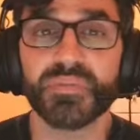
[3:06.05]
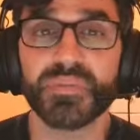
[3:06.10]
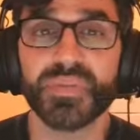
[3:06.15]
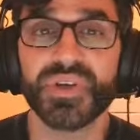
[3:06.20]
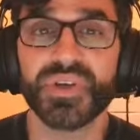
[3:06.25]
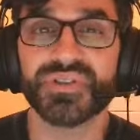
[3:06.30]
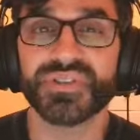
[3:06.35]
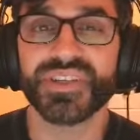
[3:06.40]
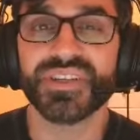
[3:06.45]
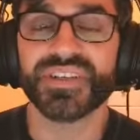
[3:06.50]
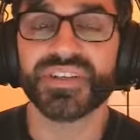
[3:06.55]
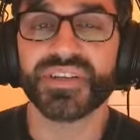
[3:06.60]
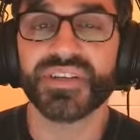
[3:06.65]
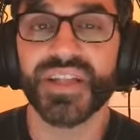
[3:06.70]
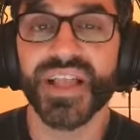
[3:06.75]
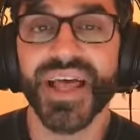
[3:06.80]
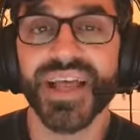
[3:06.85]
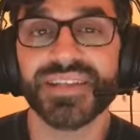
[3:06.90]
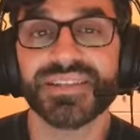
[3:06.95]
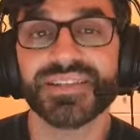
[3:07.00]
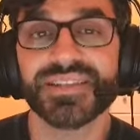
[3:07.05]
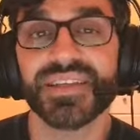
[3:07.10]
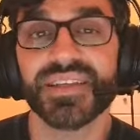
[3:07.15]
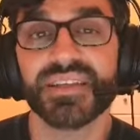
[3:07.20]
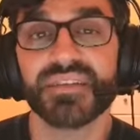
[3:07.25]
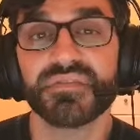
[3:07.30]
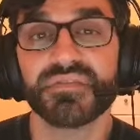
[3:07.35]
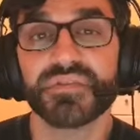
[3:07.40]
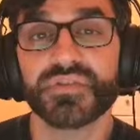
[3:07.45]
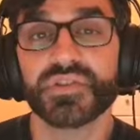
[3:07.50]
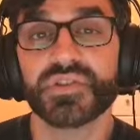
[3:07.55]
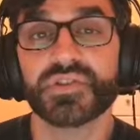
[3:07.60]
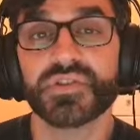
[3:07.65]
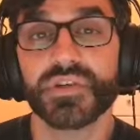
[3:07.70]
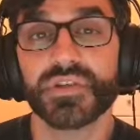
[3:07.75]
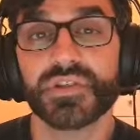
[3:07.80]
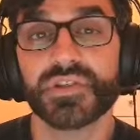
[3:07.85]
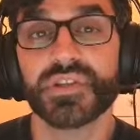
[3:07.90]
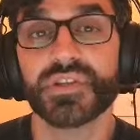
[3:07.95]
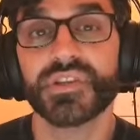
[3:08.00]
built on an elastic
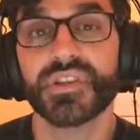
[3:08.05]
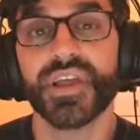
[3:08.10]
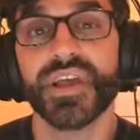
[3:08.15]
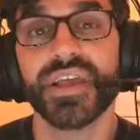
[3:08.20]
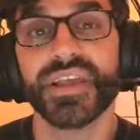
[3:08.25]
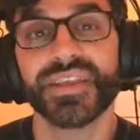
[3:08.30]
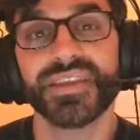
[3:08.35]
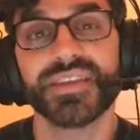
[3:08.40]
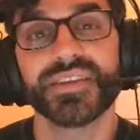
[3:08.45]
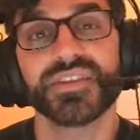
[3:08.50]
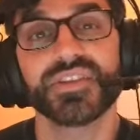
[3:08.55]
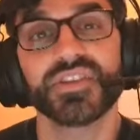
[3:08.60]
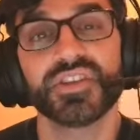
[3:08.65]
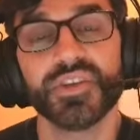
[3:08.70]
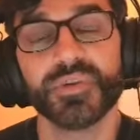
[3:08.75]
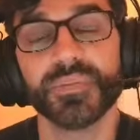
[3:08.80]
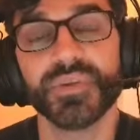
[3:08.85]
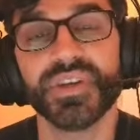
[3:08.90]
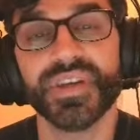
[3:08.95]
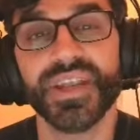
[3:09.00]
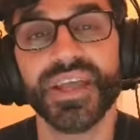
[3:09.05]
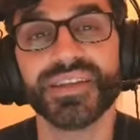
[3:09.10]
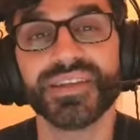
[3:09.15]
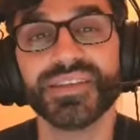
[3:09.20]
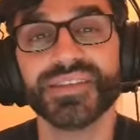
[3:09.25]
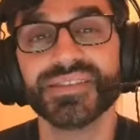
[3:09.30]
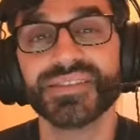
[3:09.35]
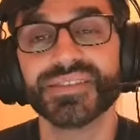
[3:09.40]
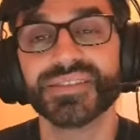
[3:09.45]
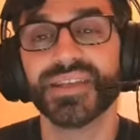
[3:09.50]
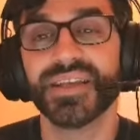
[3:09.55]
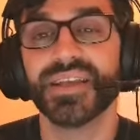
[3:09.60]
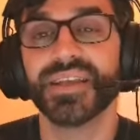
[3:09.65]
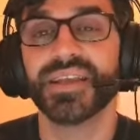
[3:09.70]
infrastructure like Kubernetes.